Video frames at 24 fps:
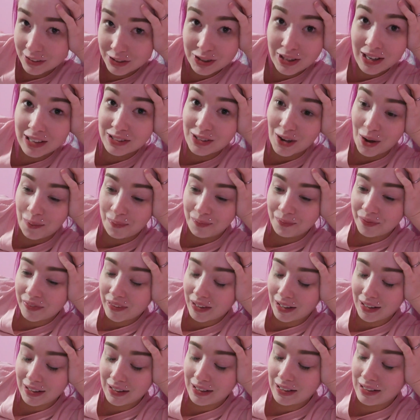let you guys go
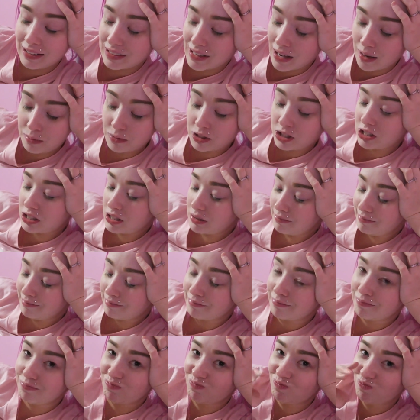because I'm just
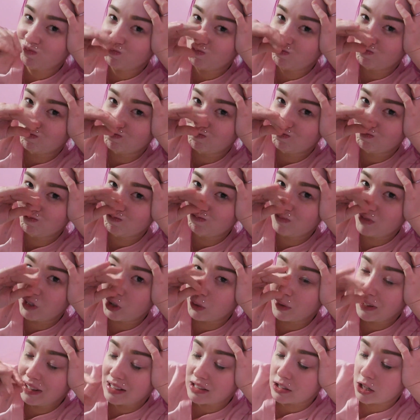
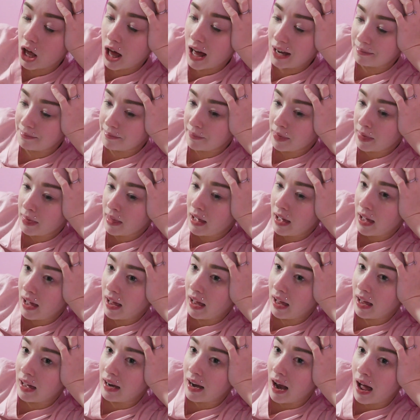doing this a lot.
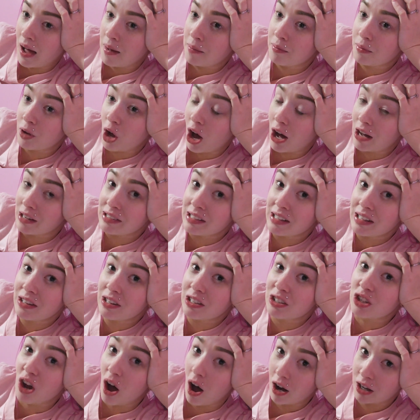And I'm causing
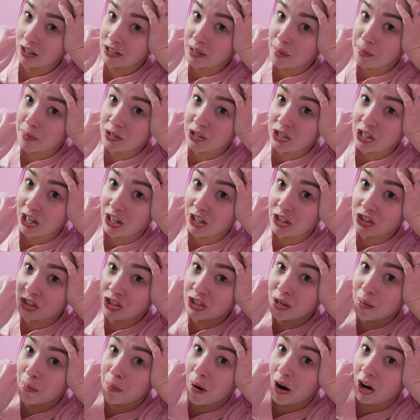the dogs upstairs
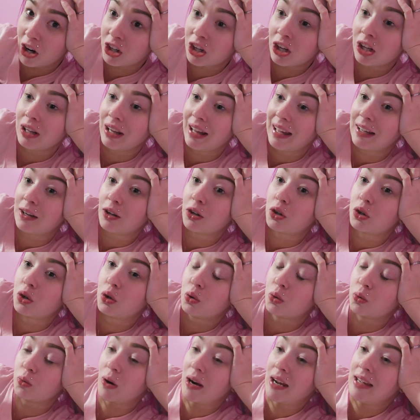to bark like
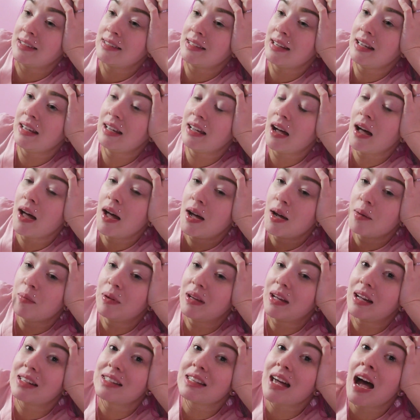crazy
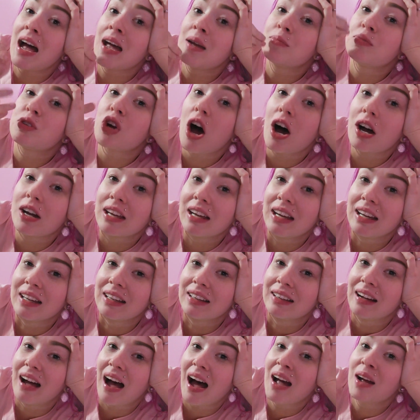because I am
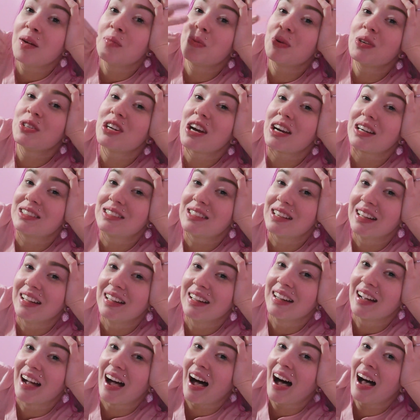talking. I am
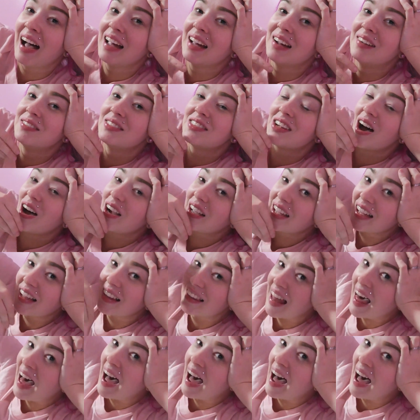projecting. I am talking